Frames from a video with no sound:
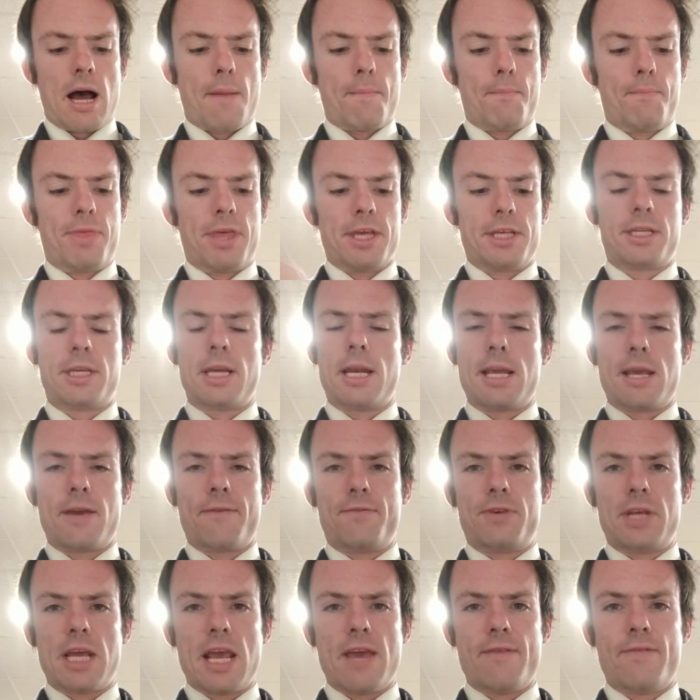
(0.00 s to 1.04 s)
the city of
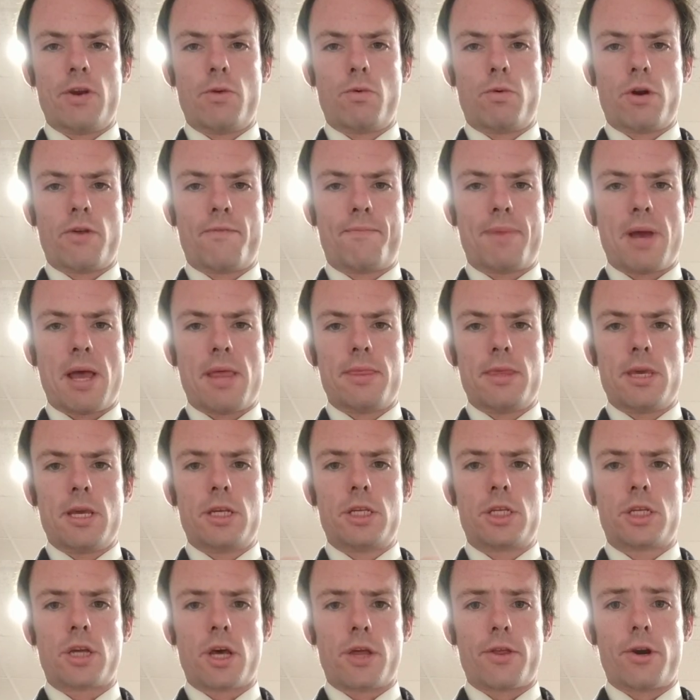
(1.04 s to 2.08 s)
David would have been the
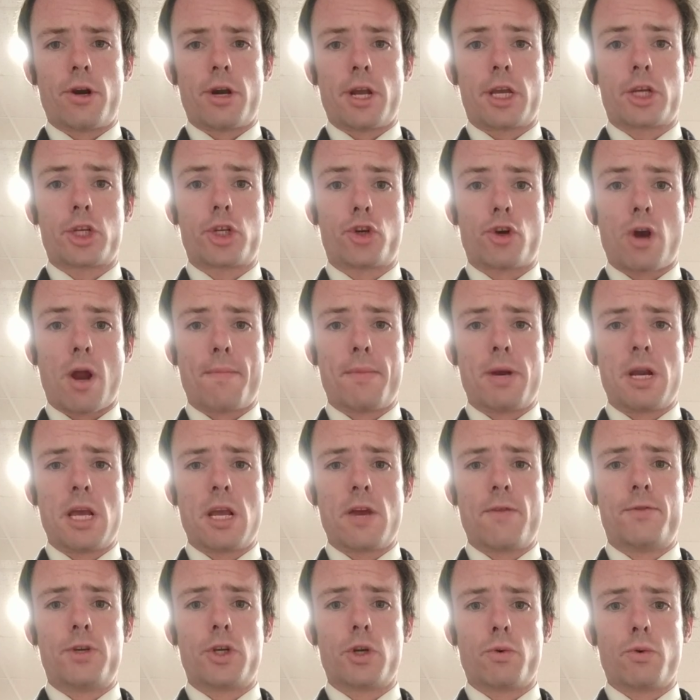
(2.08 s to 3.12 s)
southern extremity
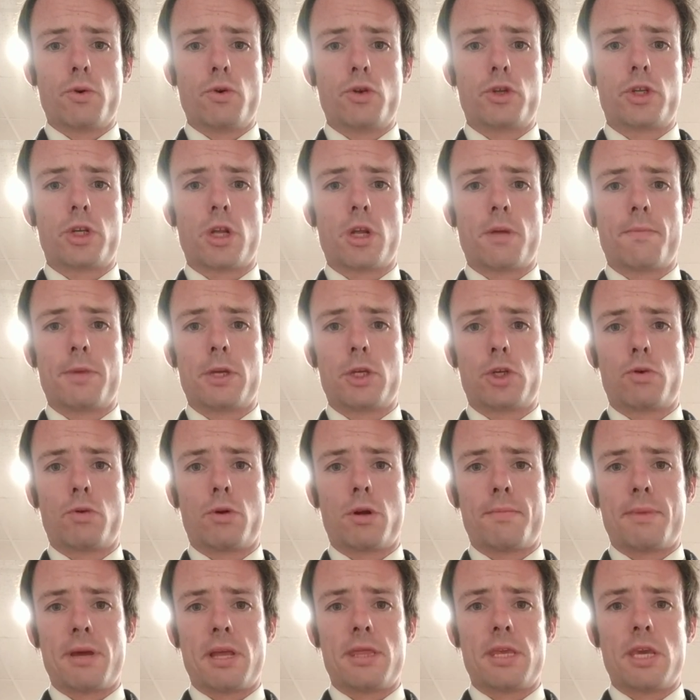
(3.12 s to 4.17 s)
of Jerusalem. This would
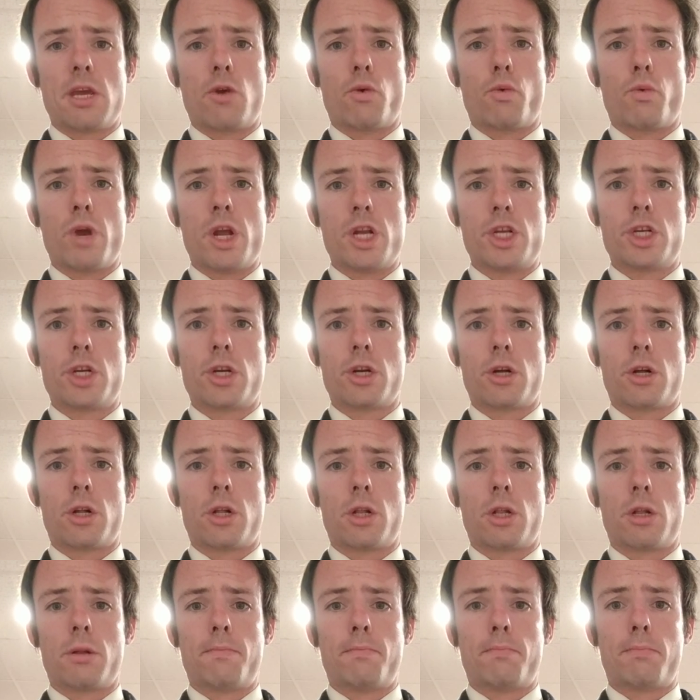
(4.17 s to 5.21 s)
have been the
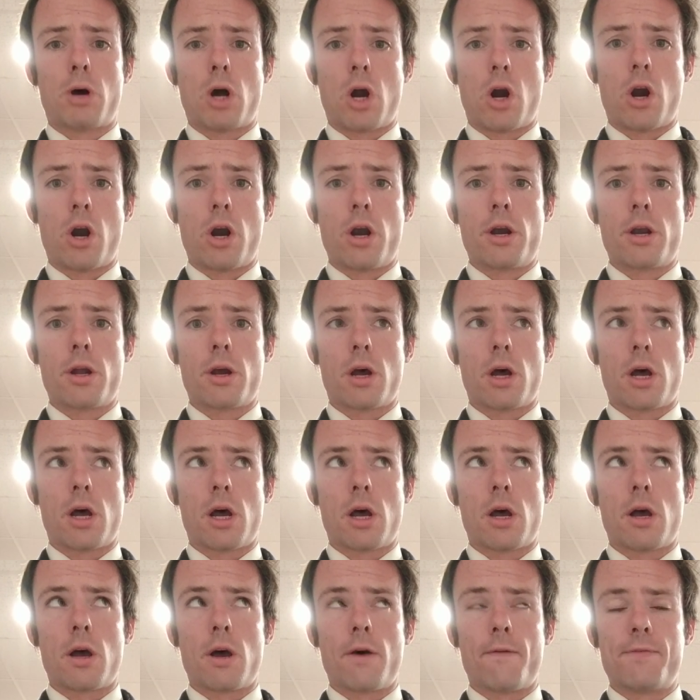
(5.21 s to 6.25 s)
original part
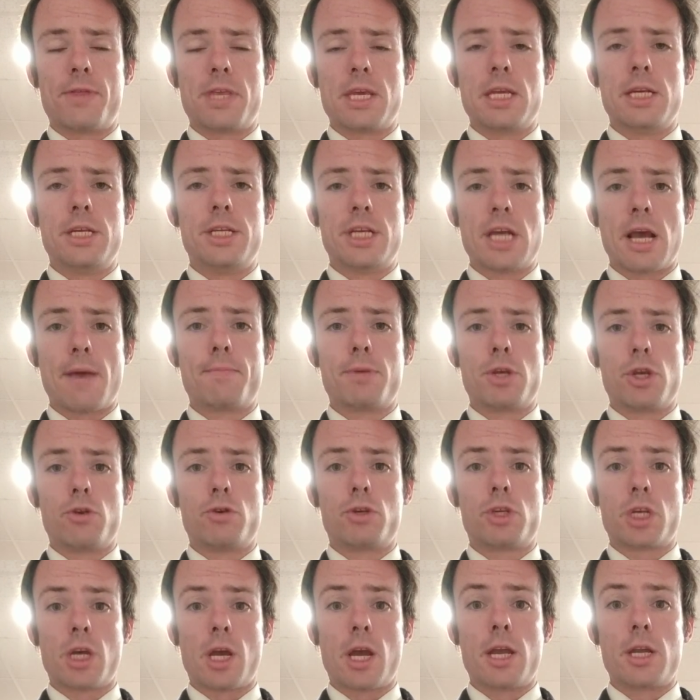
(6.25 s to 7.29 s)
of the
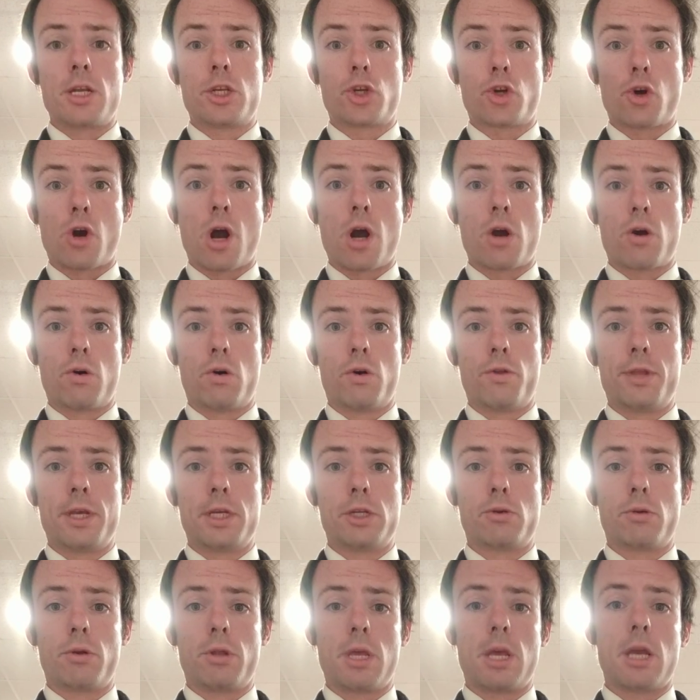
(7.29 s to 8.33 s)
Jebusite stronghold.
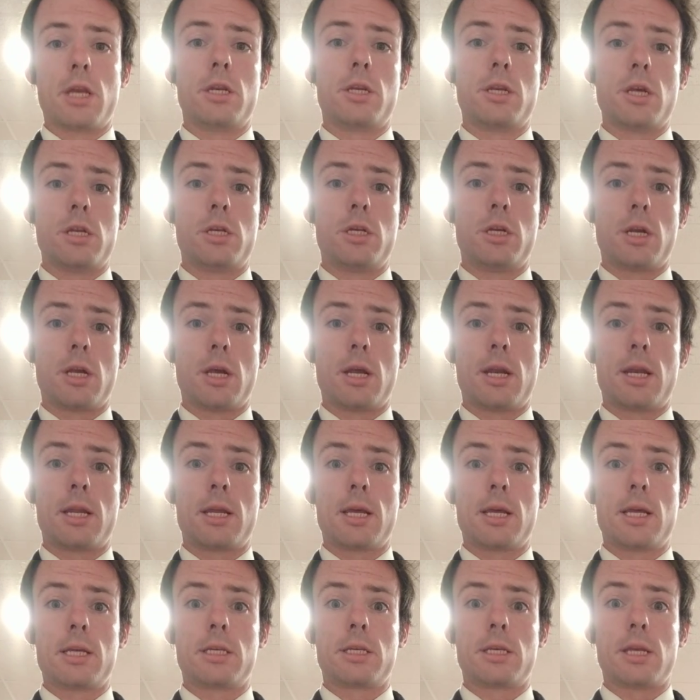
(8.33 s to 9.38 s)
These were the
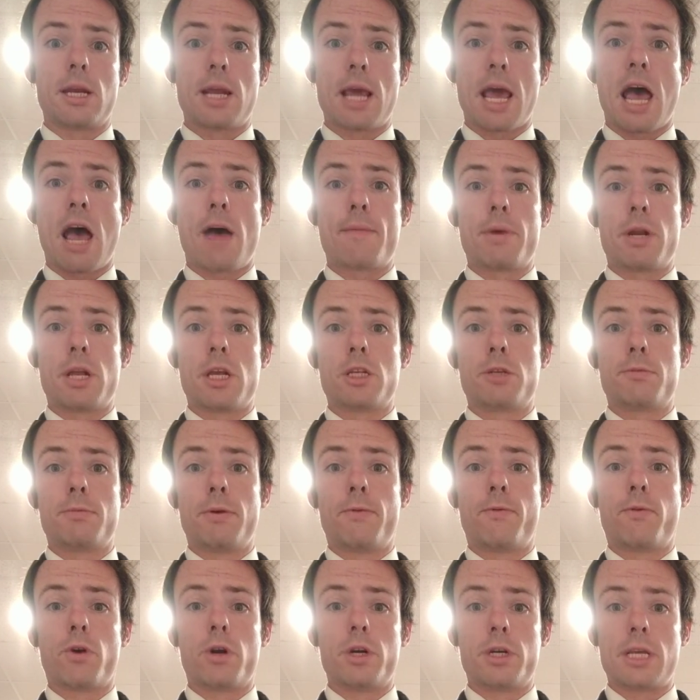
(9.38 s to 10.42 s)
indigenous inhabitants
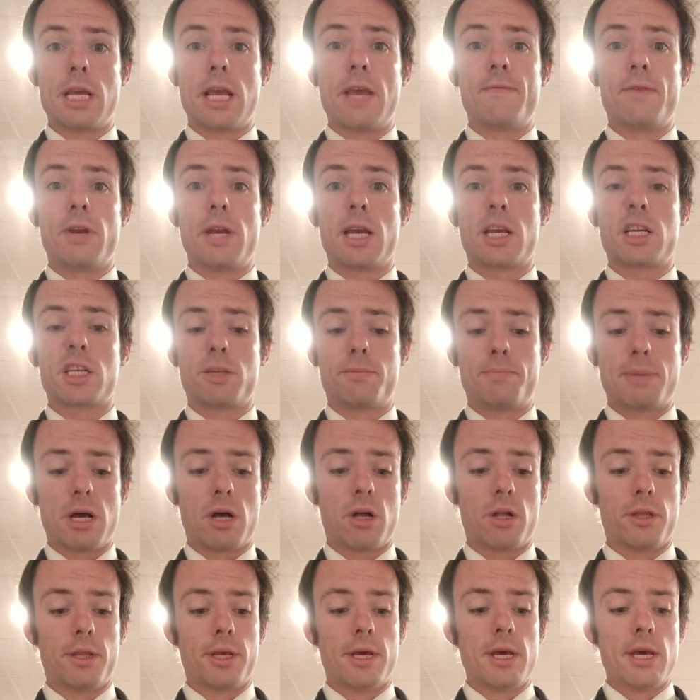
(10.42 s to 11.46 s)
before David
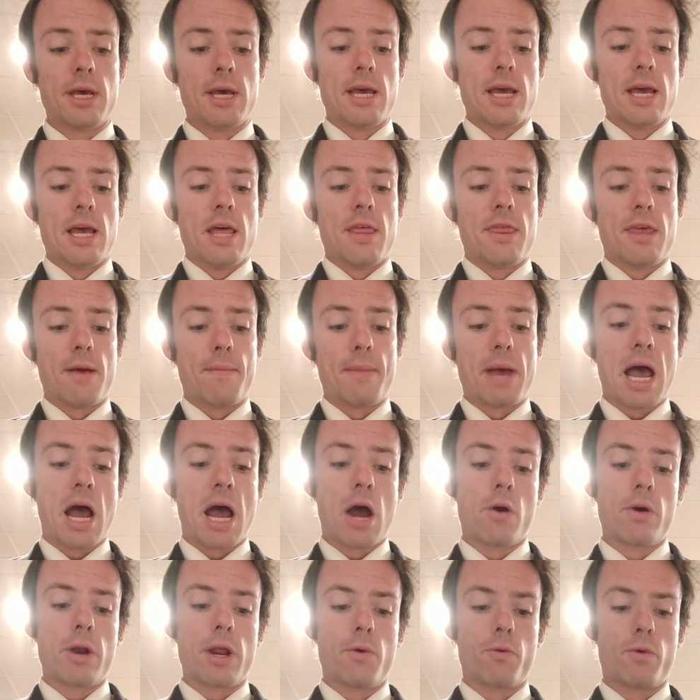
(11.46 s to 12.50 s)
expelled them
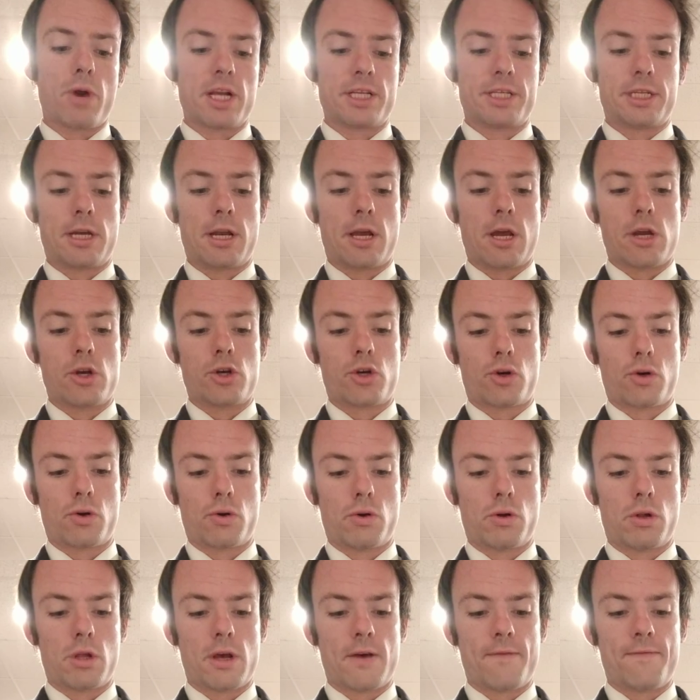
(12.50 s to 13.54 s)
out and wrested
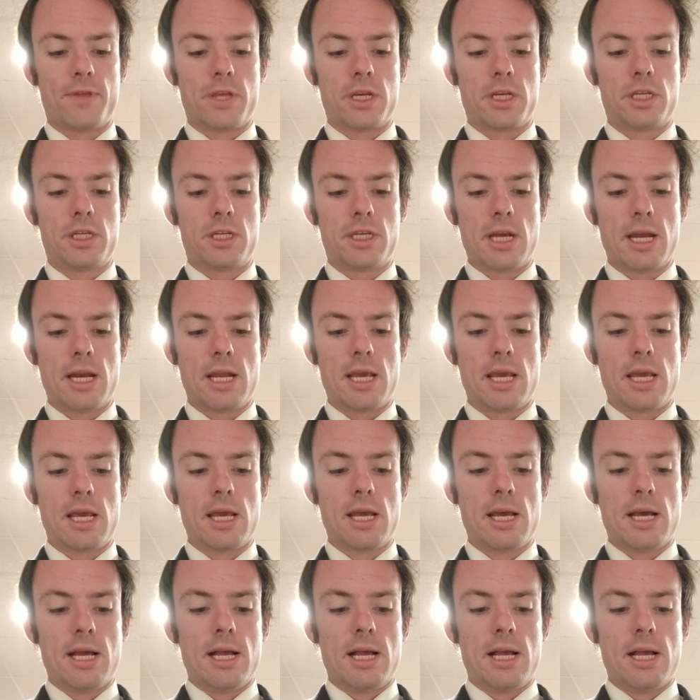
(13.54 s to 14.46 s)
control of the city.